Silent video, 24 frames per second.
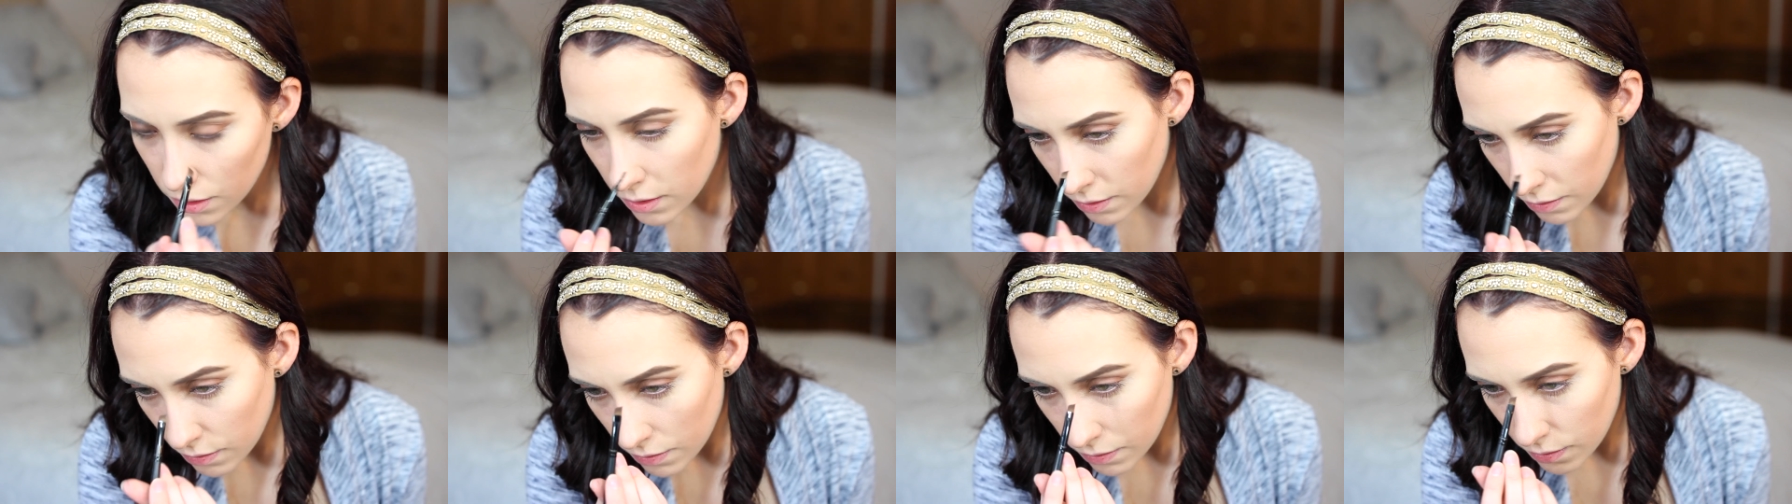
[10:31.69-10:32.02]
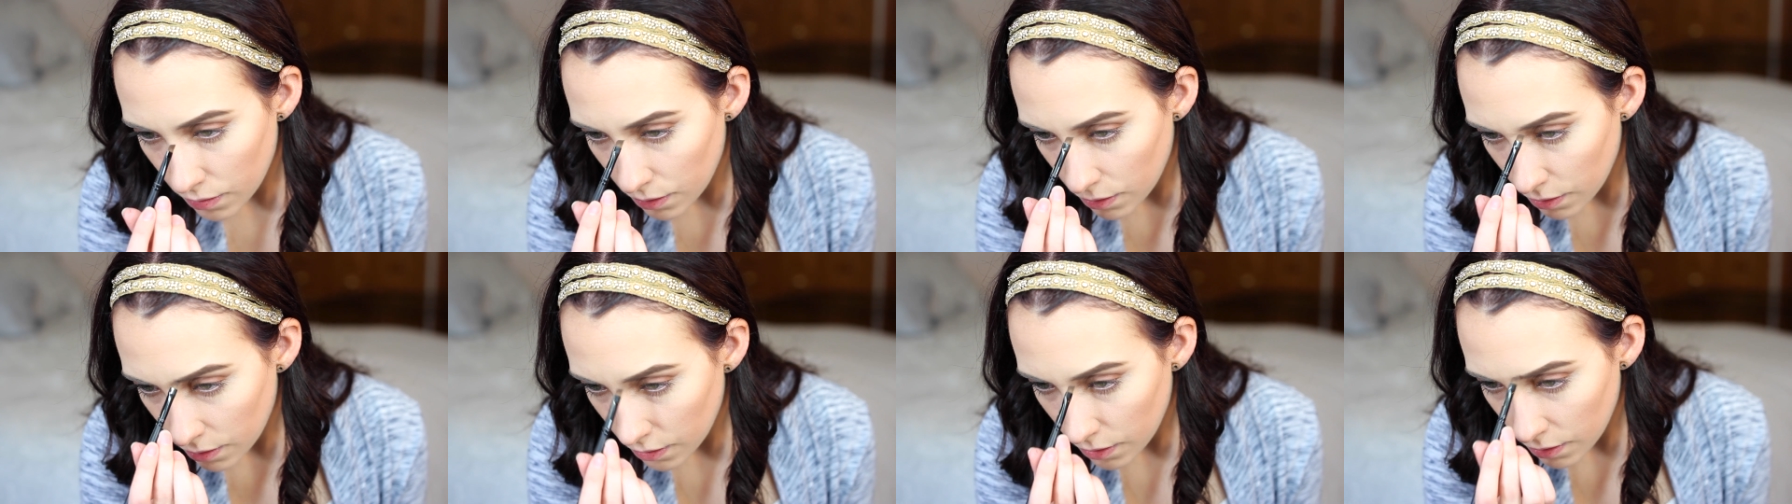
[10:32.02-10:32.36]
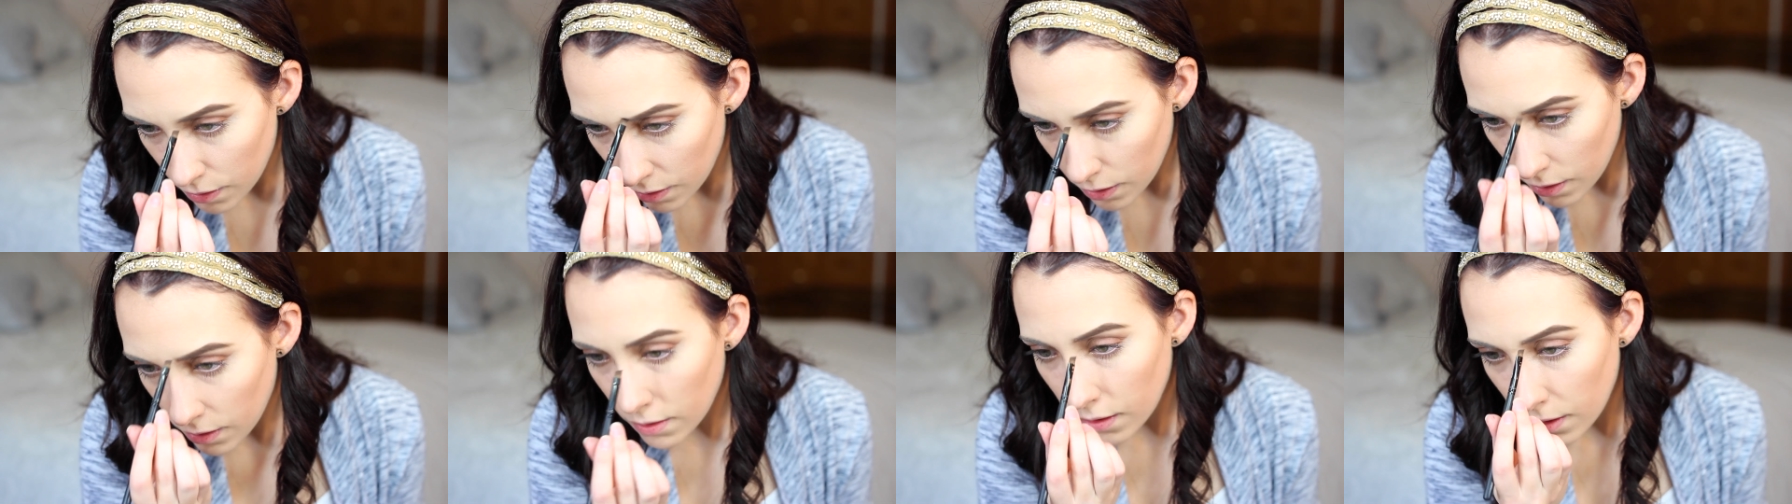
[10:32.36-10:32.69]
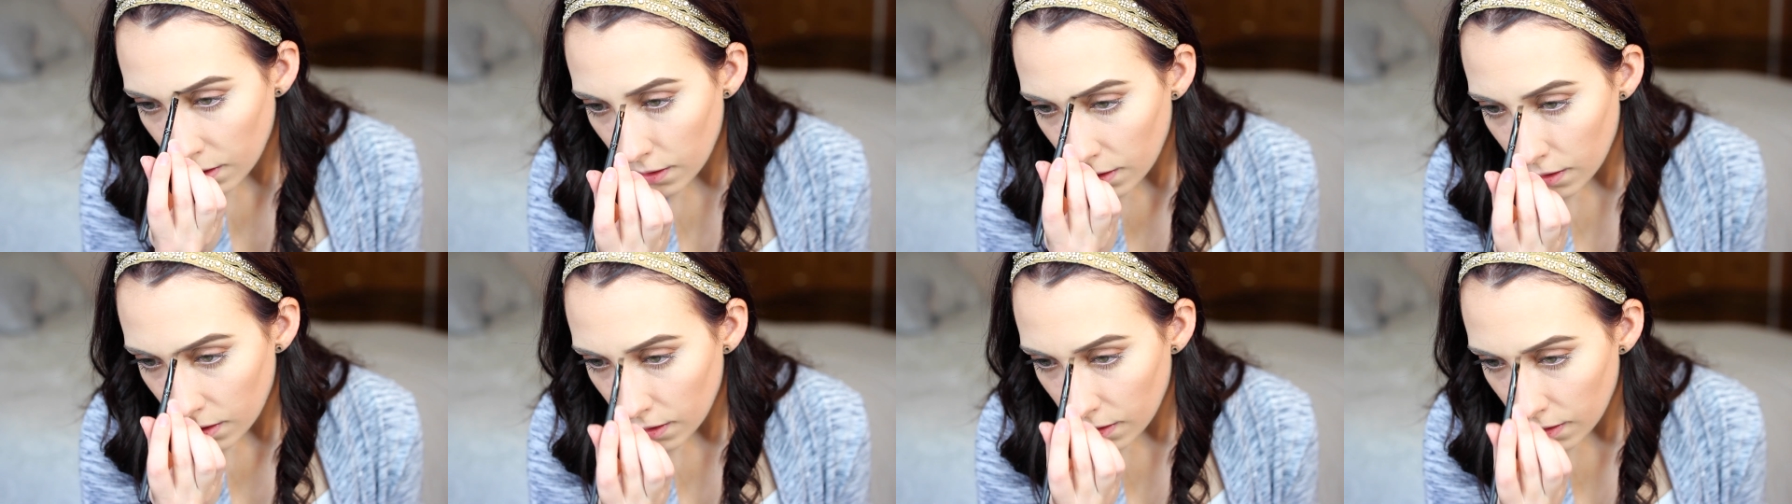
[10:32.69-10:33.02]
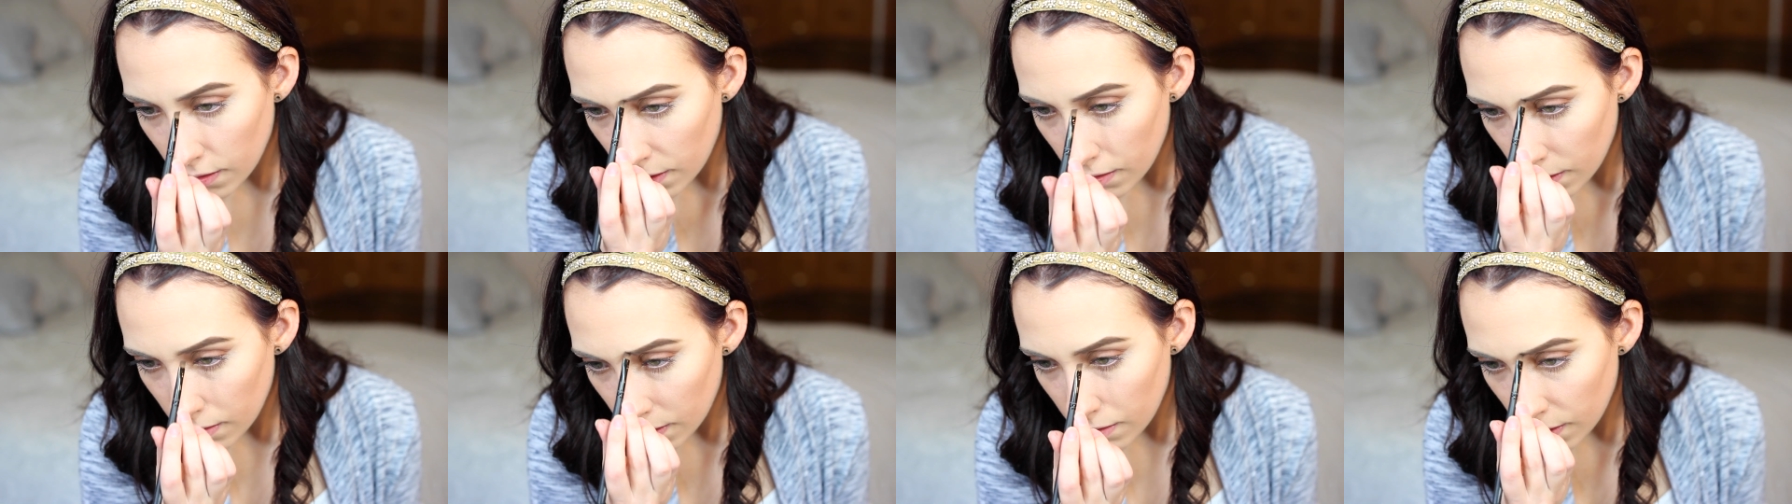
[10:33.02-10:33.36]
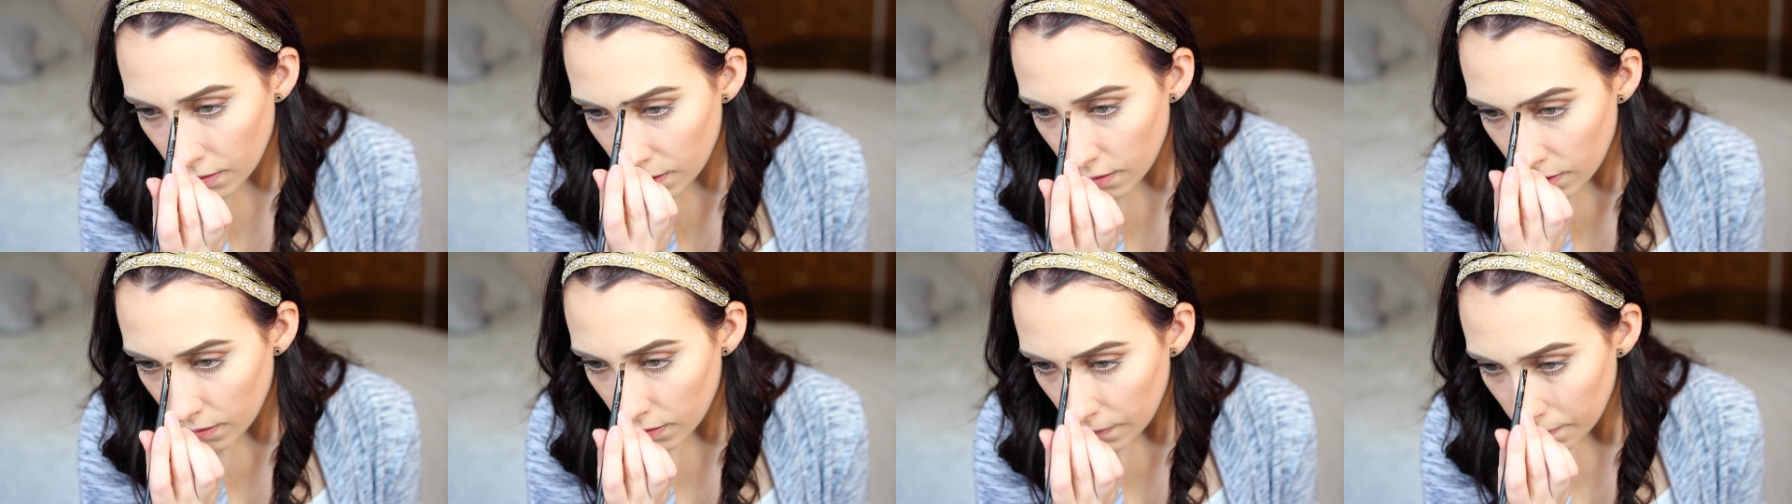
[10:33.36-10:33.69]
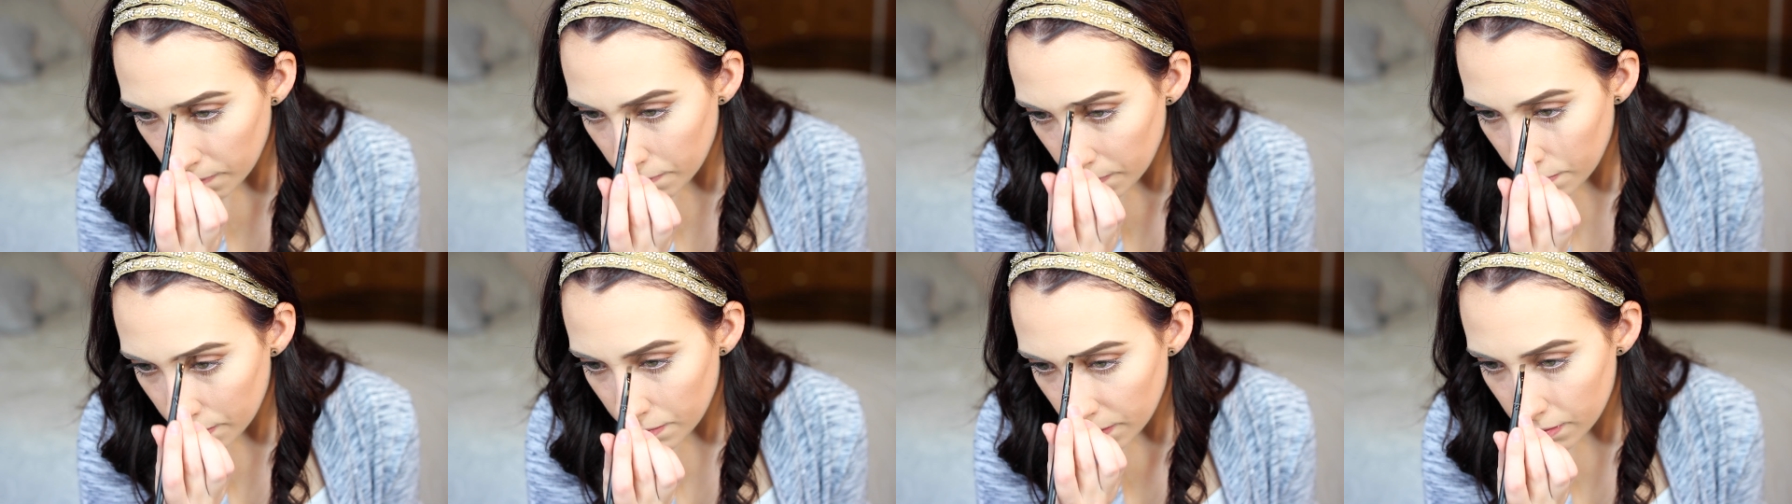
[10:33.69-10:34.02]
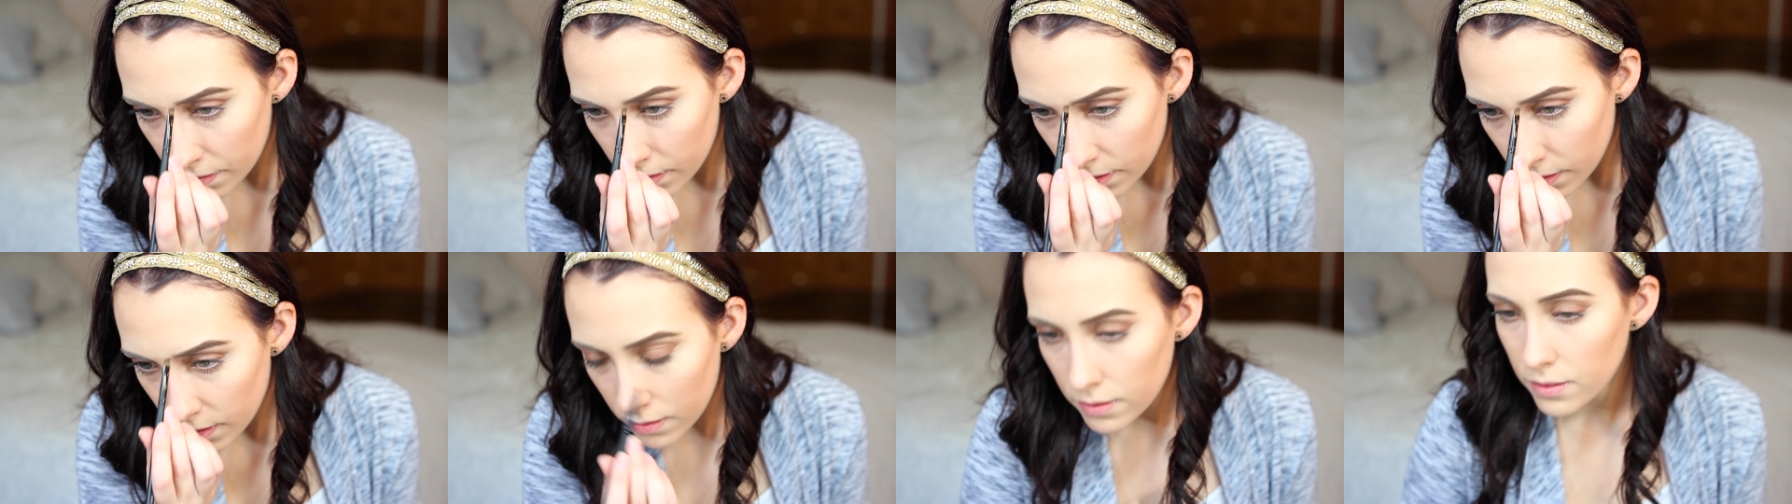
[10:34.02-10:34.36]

towards the center that I'm trying to grow out.